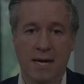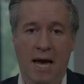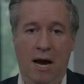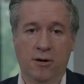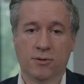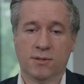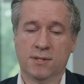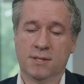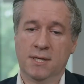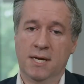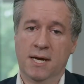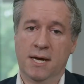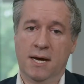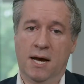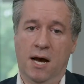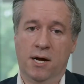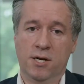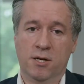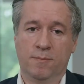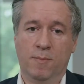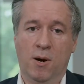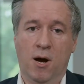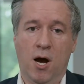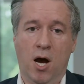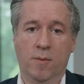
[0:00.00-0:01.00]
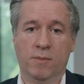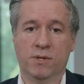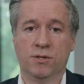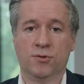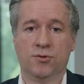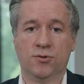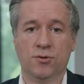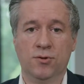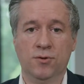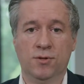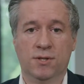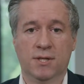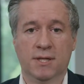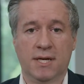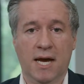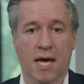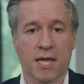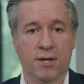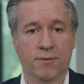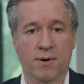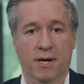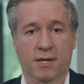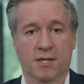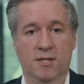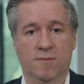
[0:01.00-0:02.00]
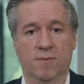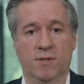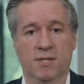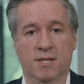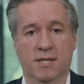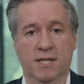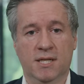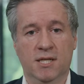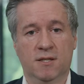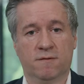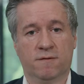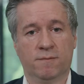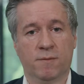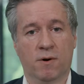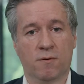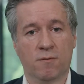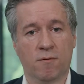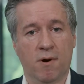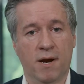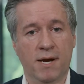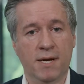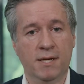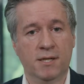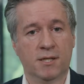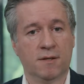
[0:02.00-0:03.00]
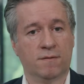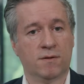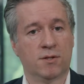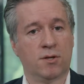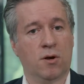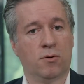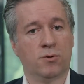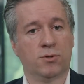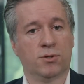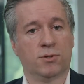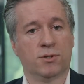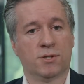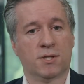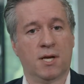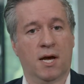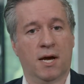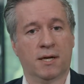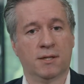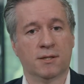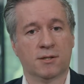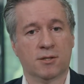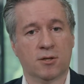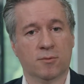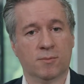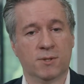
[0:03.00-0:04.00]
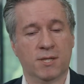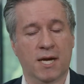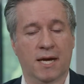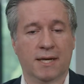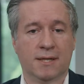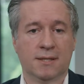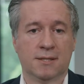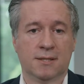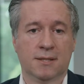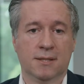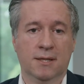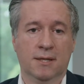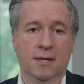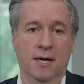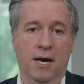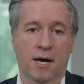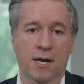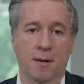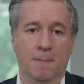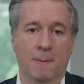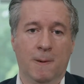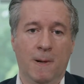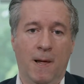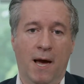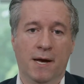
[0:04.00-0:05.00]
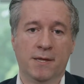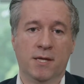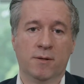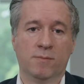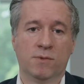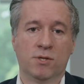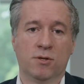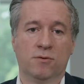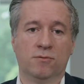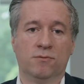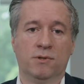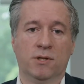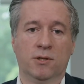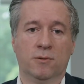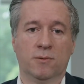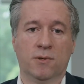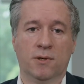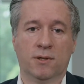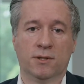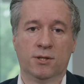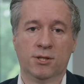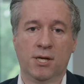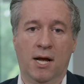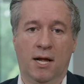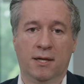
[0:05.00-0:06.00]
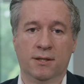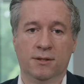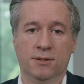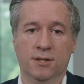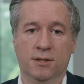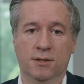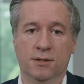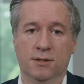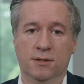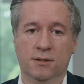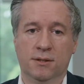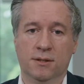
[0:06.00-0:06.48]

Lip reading: outset, our department drew together expertise from a range of social science subjects and applied them to real-world challenges.